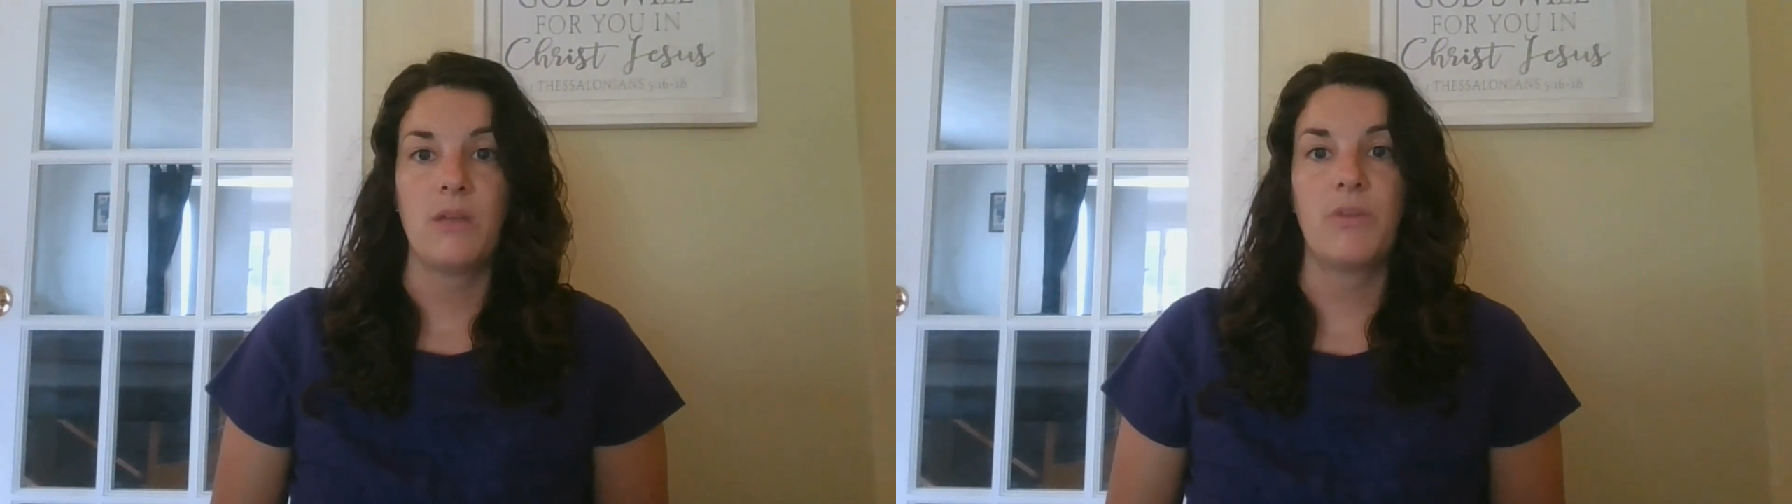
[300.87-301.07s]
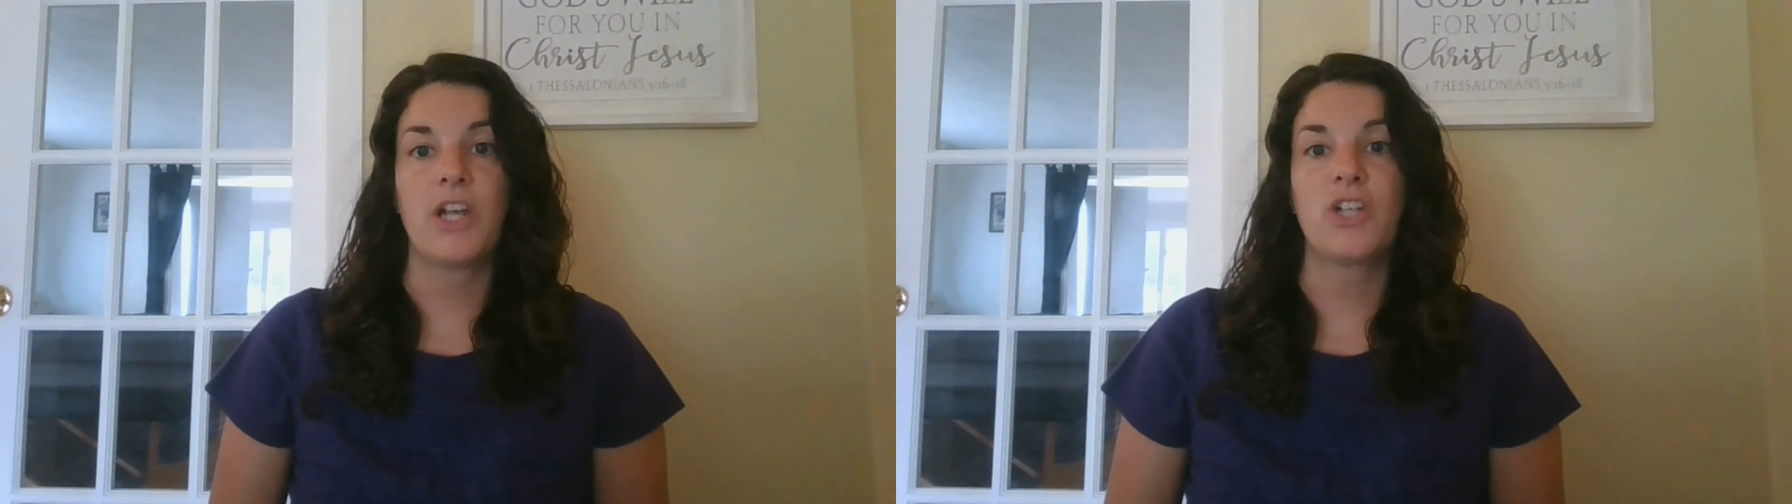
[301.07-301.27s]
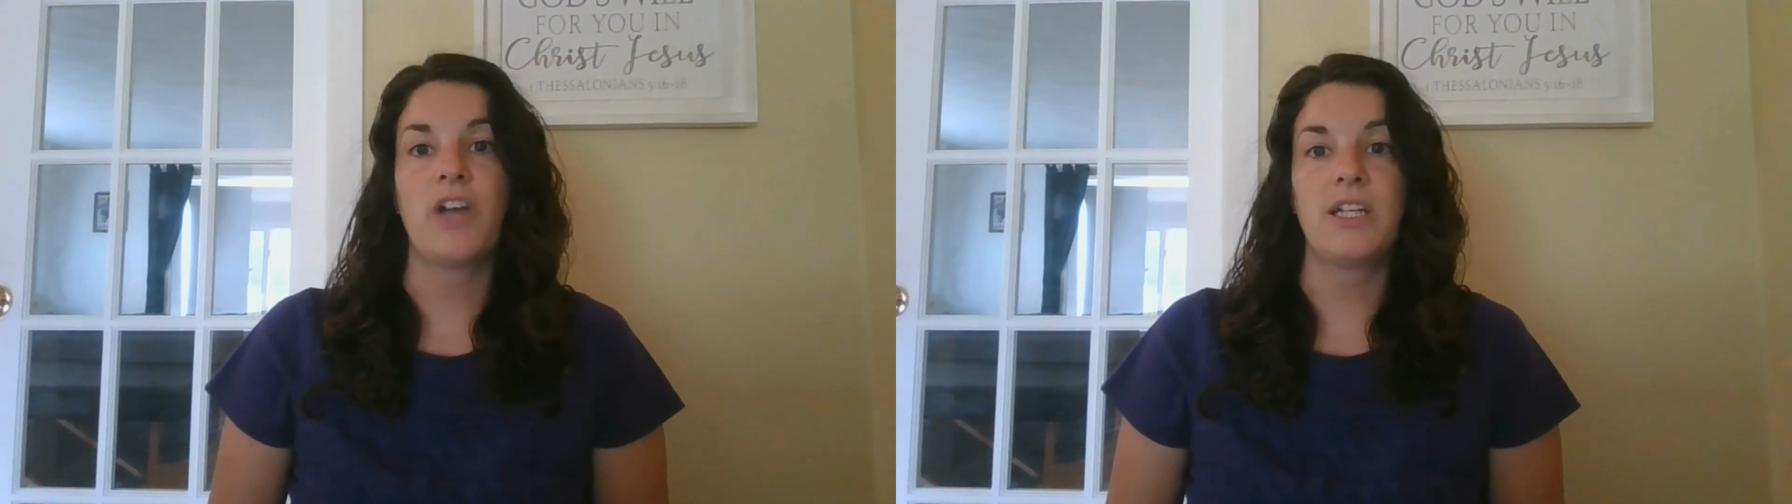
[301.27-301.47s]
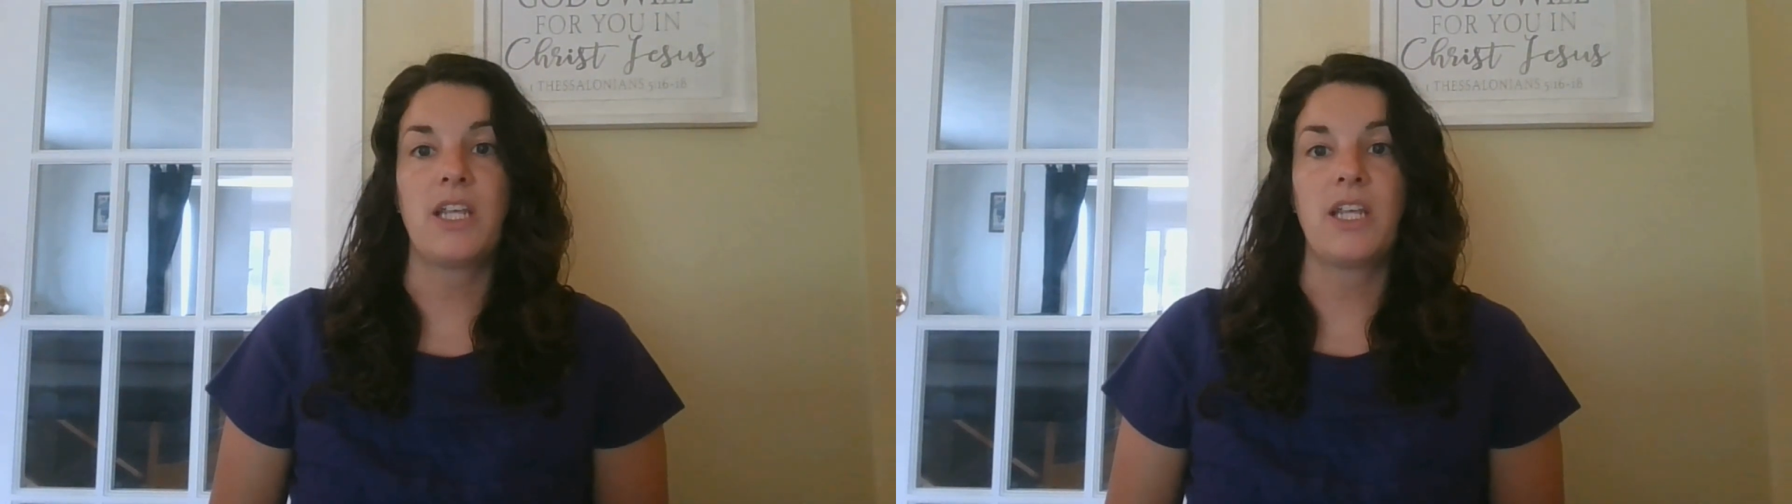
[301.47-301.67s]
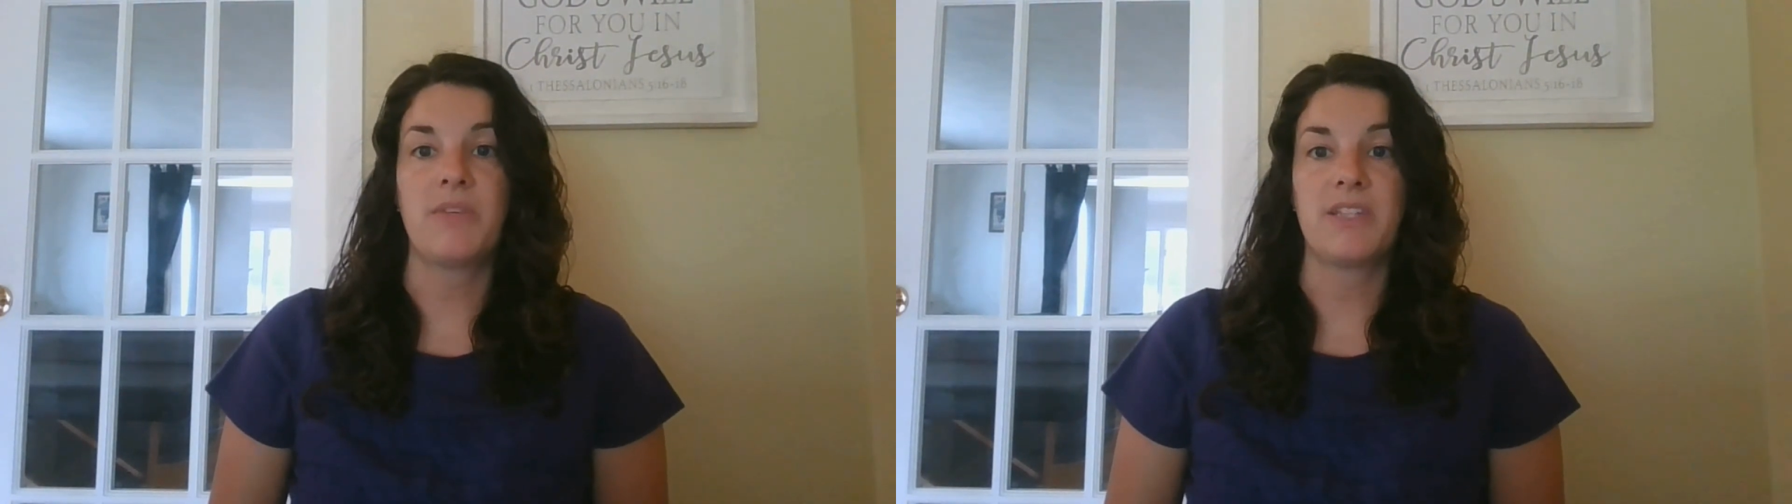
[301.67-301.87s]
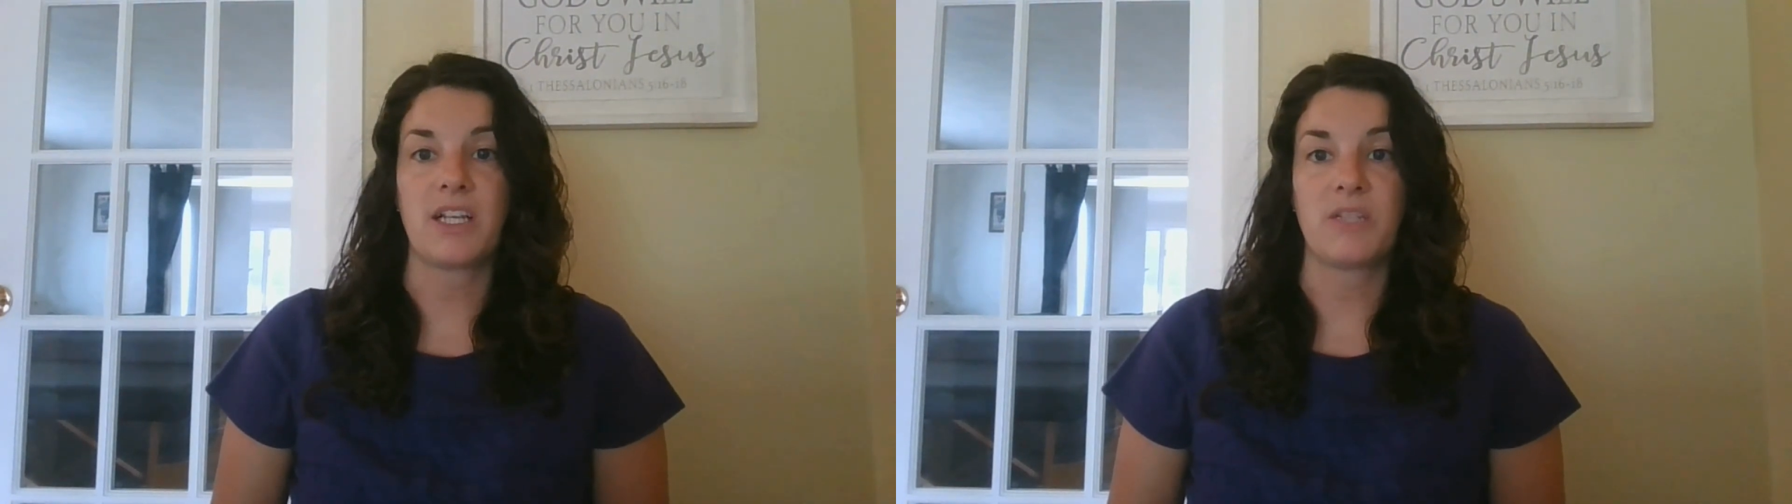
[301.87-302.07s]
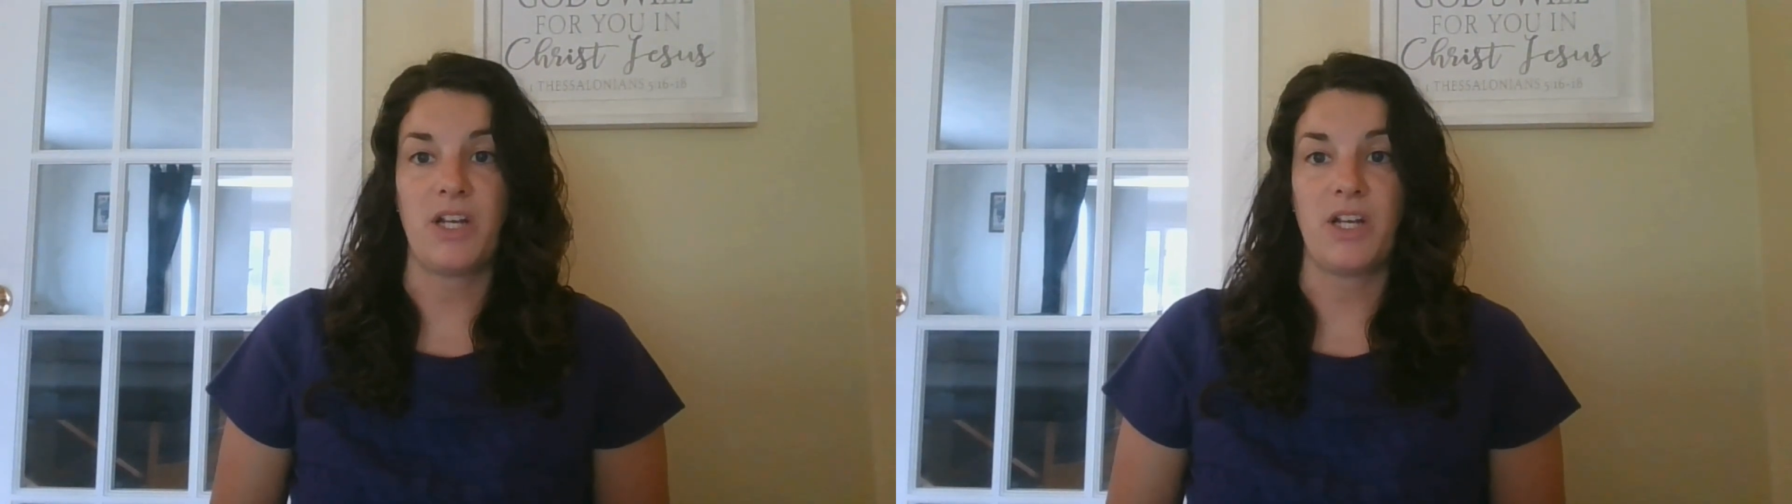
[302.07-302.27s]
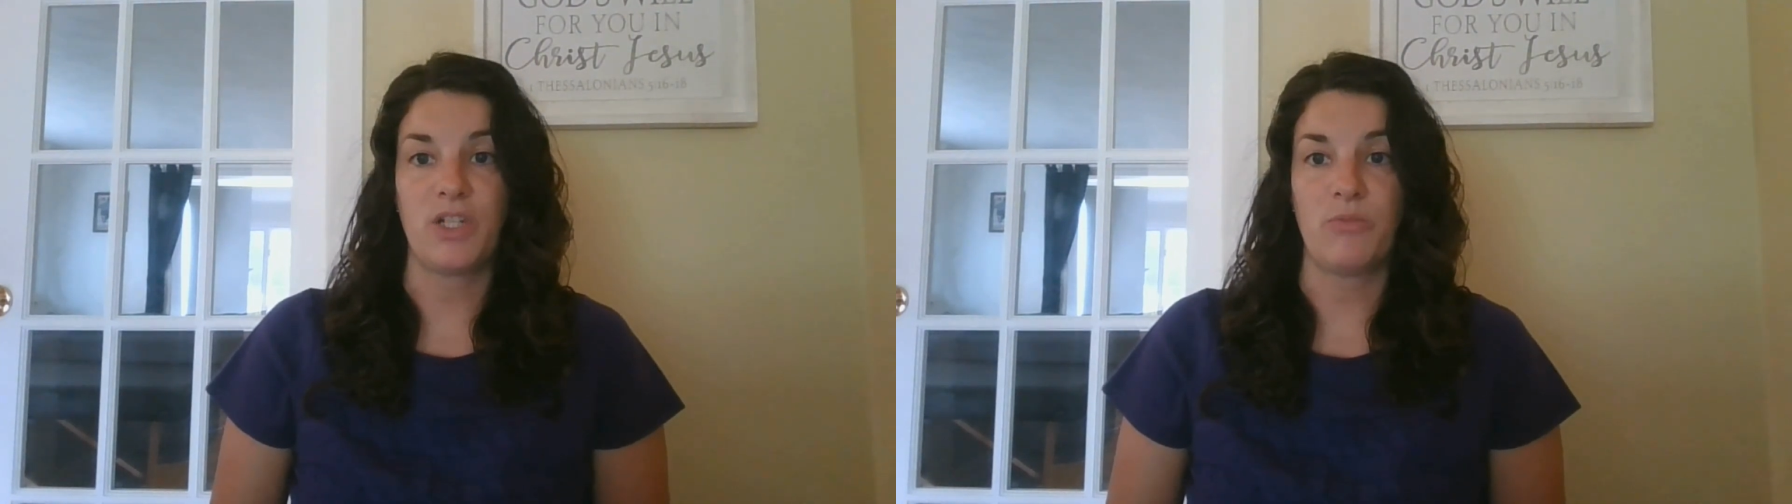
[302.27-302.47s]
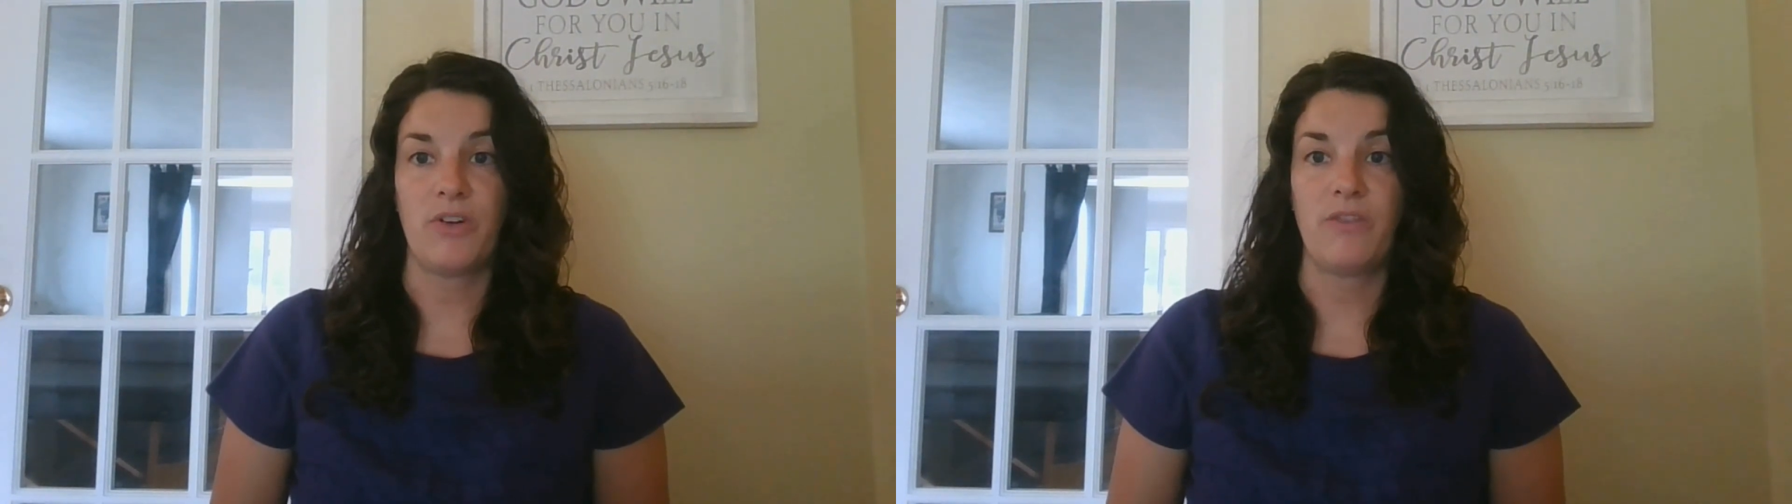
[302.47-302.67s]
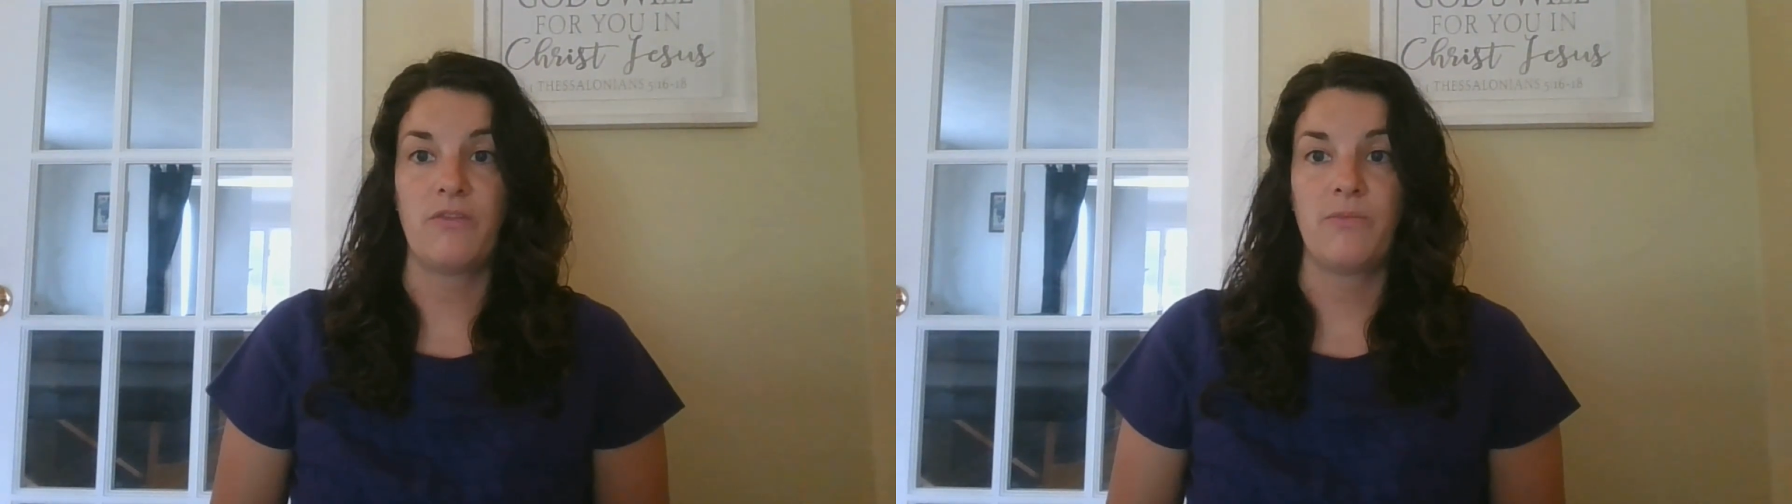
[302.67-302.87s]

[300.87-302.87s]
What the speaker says: but I tried to keep this explanation brief.